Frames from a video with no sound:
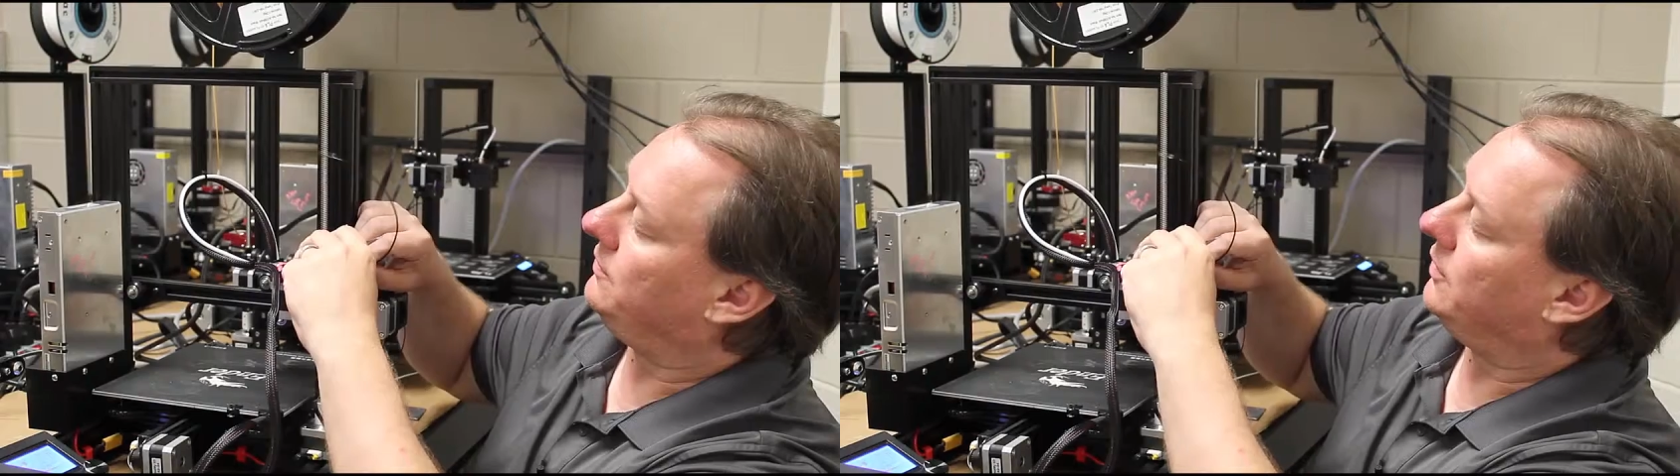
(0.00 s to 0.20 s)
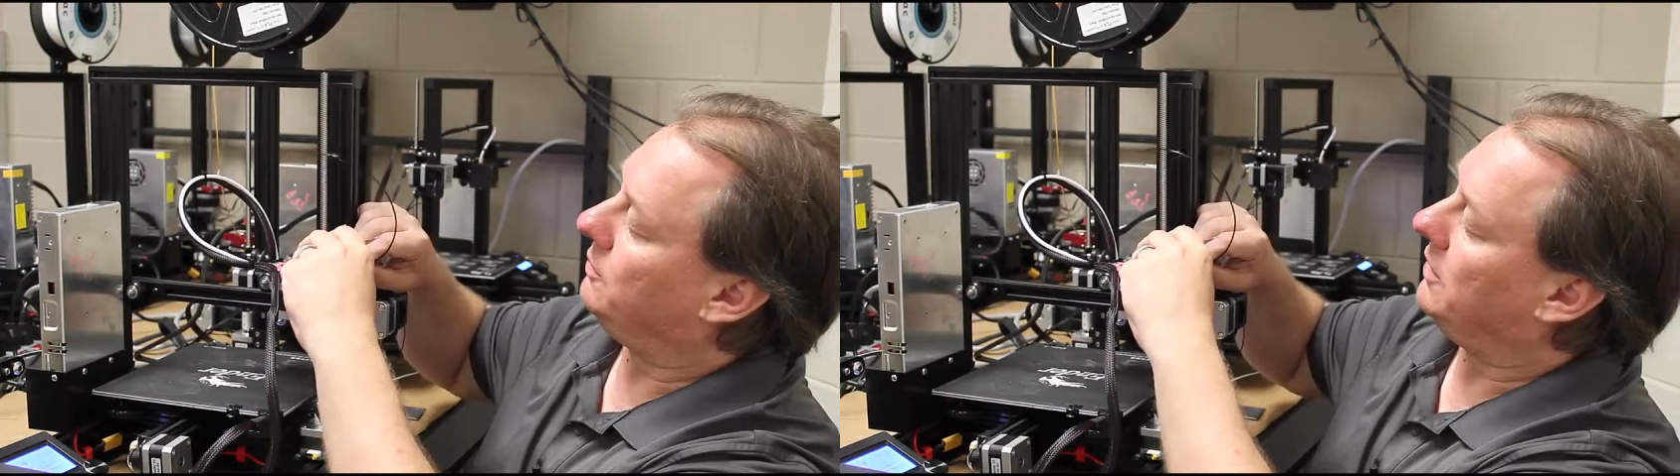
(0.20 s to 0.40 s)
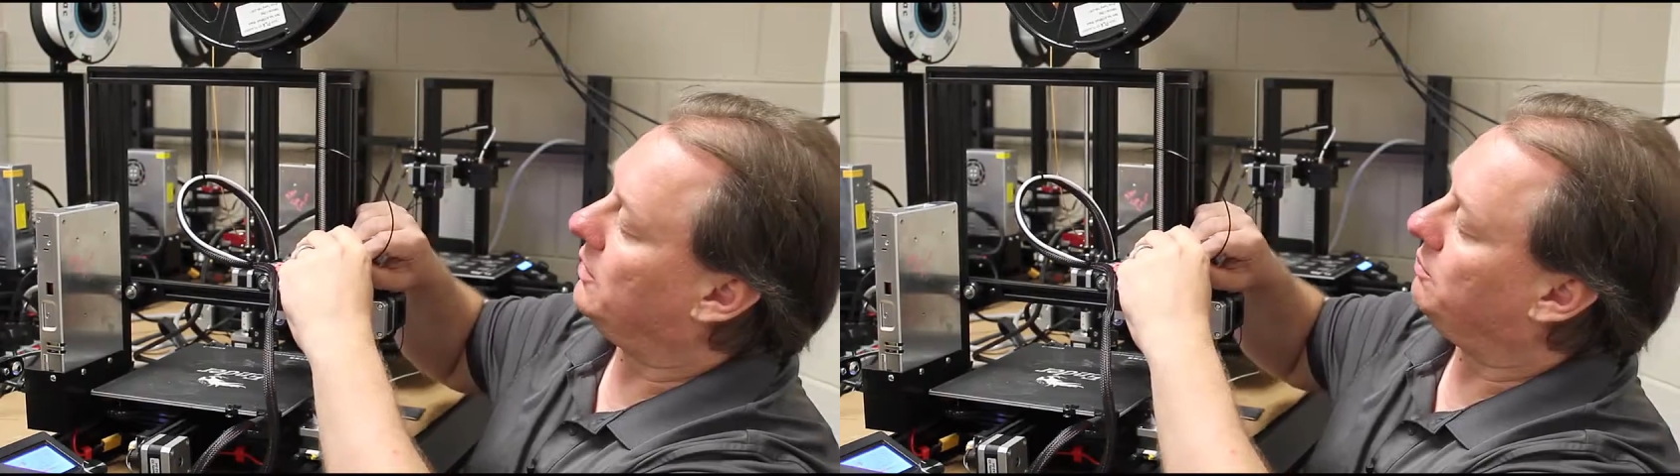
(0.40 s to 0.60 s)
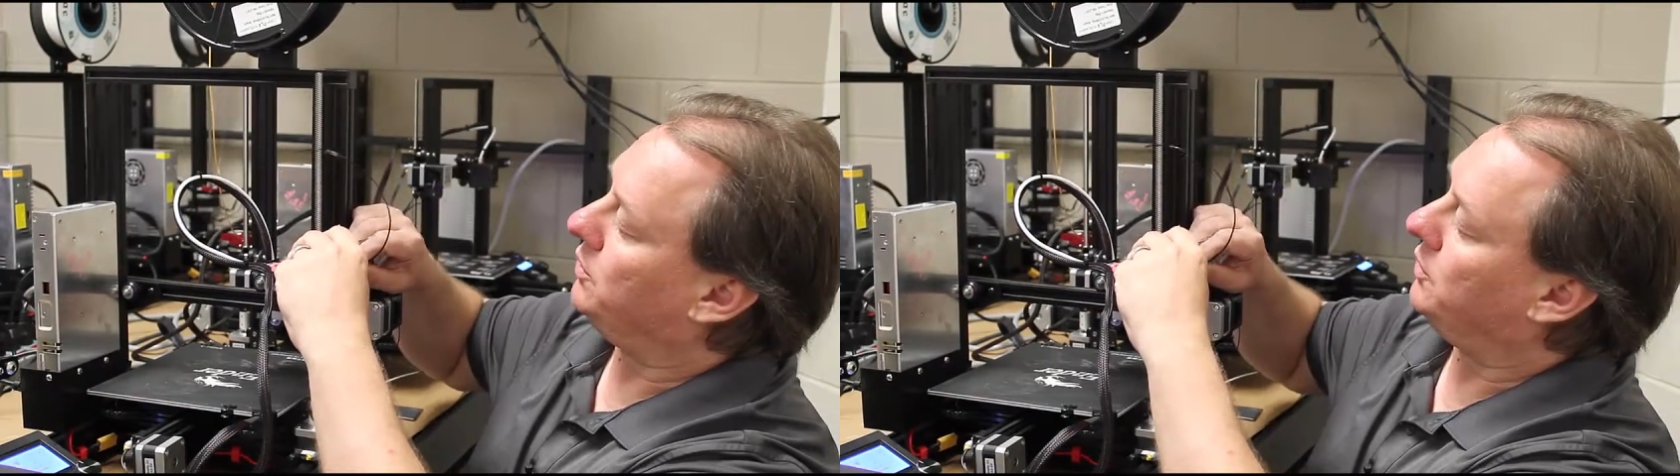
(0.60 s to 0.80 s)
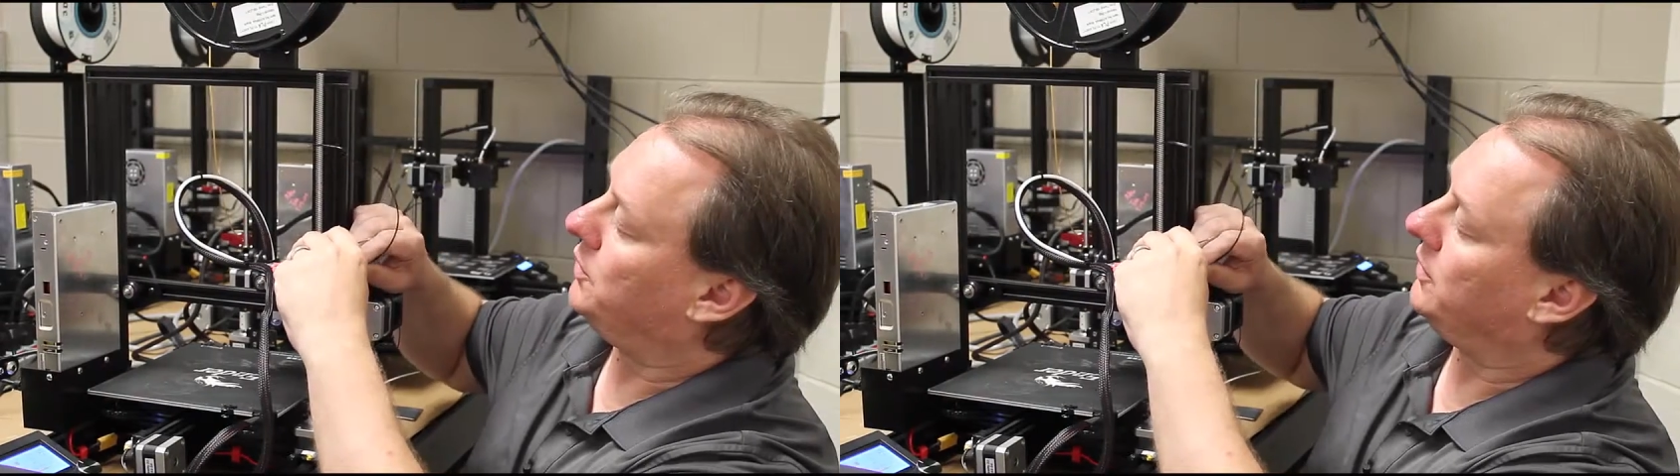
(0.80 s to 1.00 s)
the filament
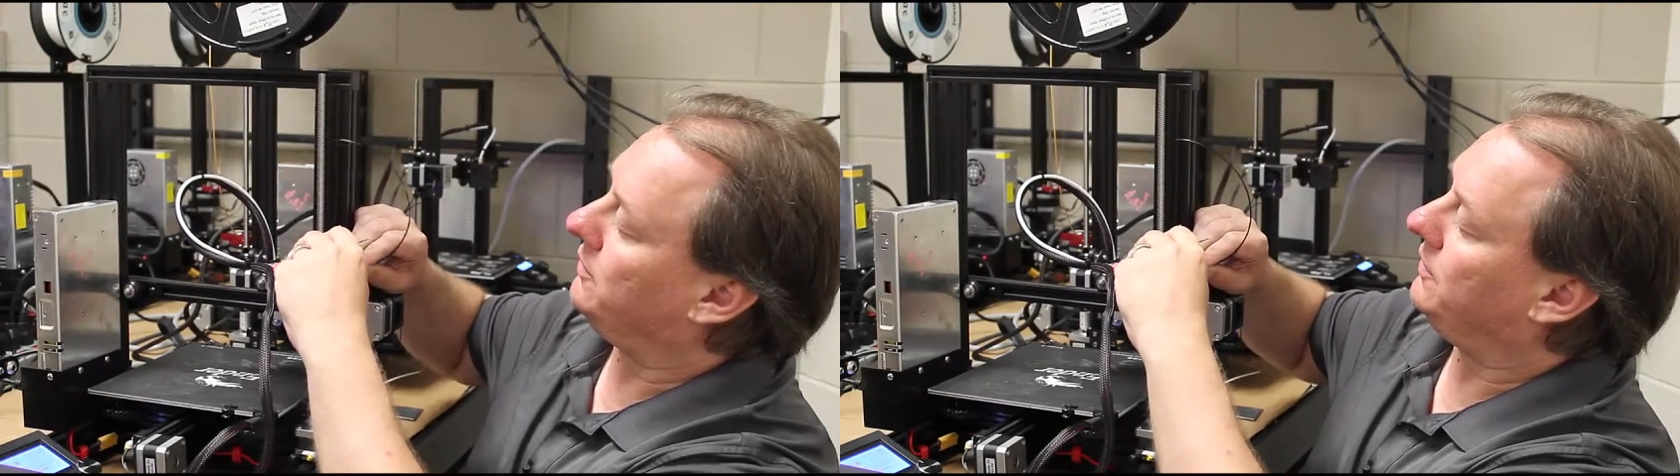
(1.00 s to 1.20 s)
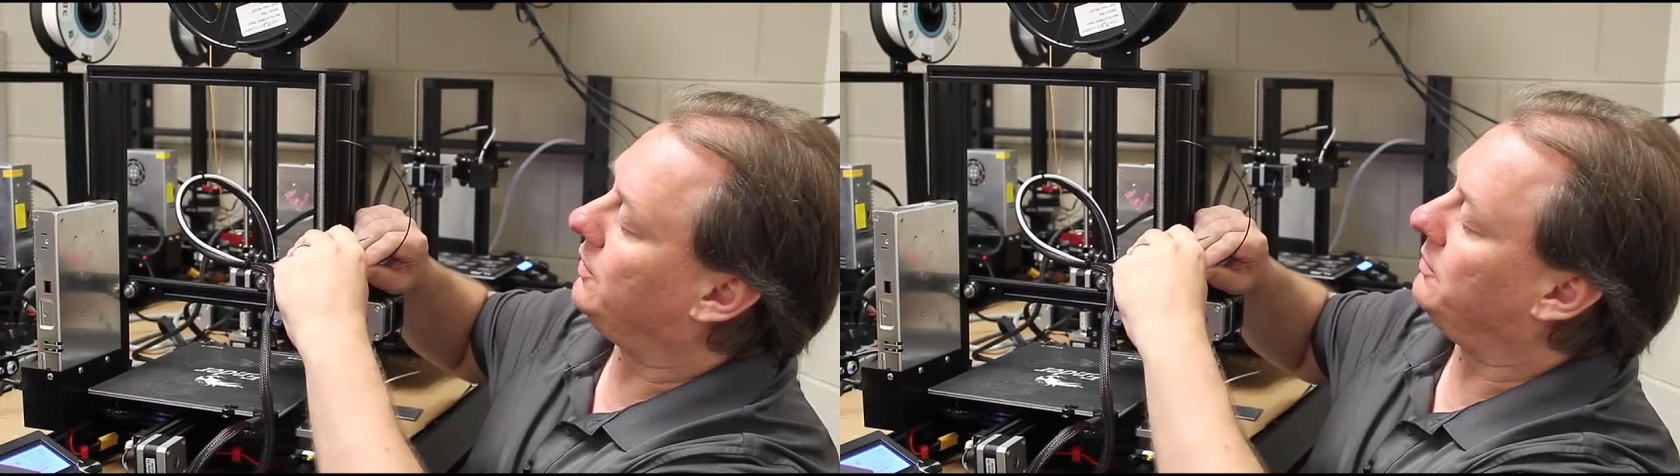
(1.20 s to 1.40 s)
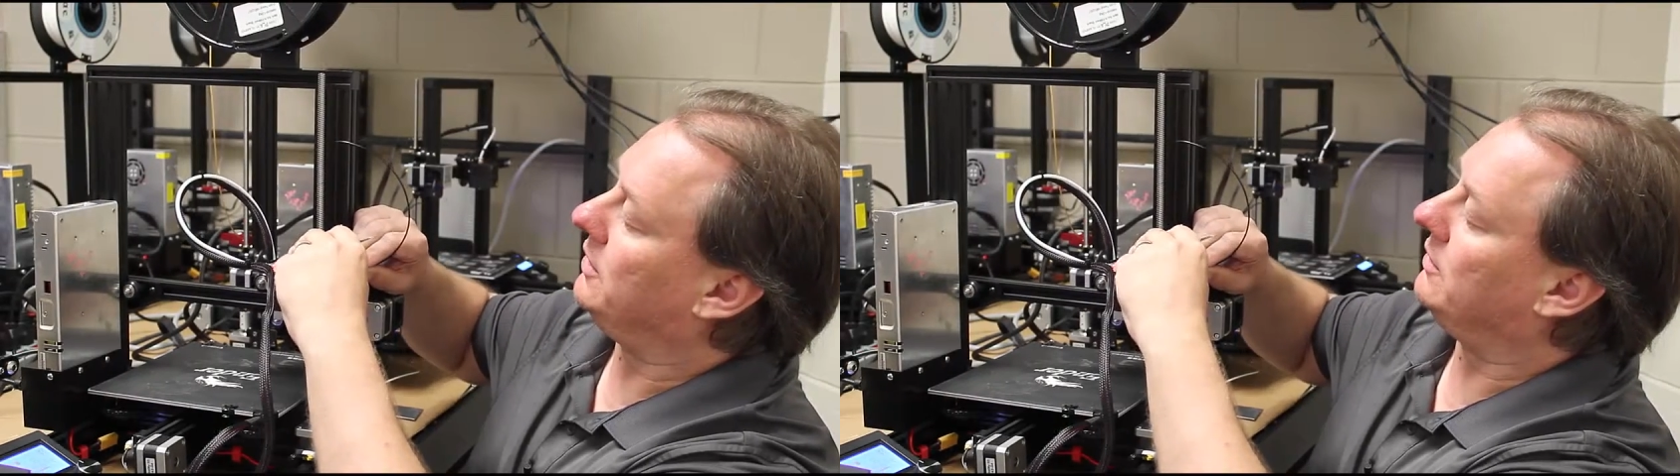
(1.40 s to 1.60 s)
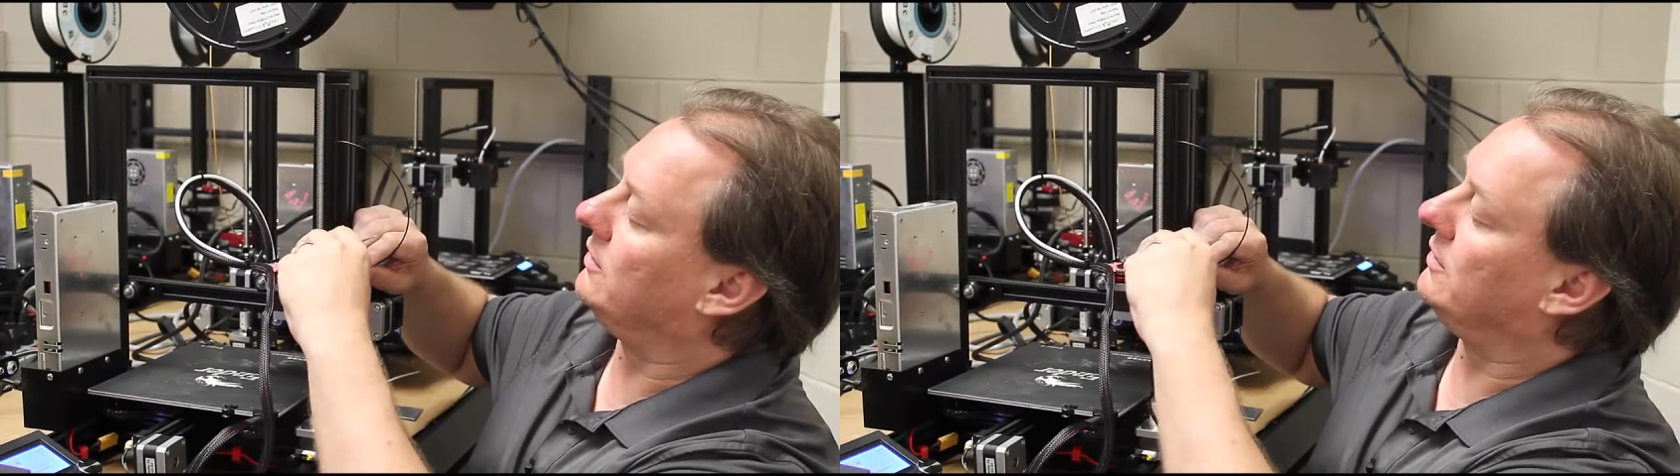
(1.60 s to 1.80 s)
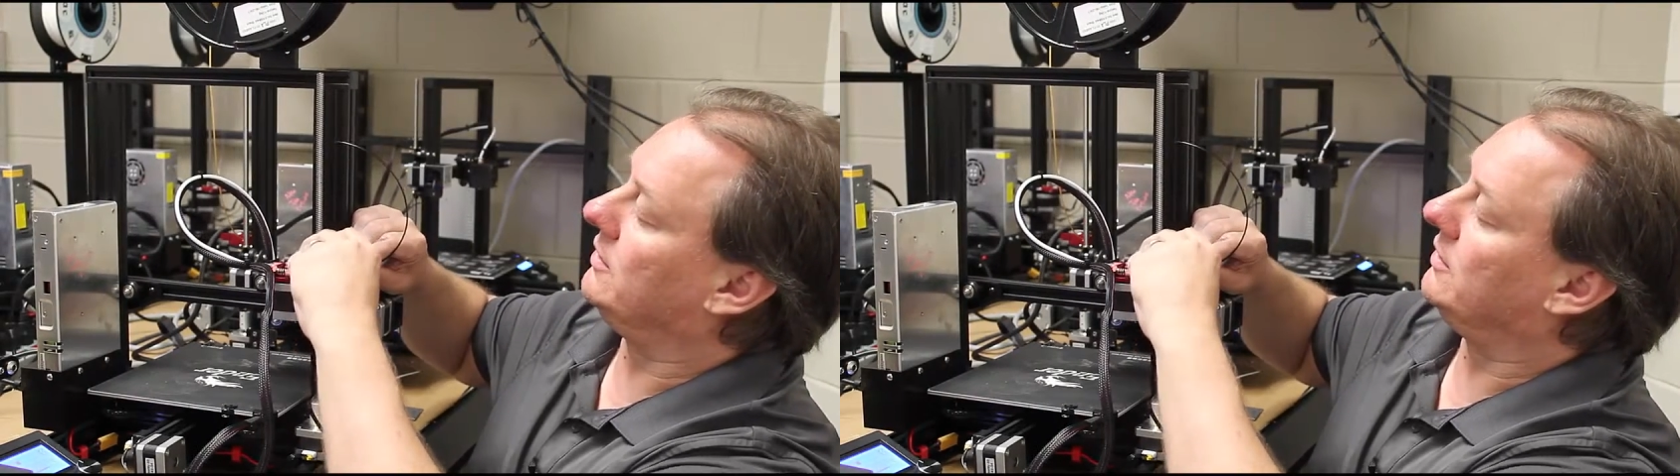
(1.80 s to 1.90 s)
or pushing the filament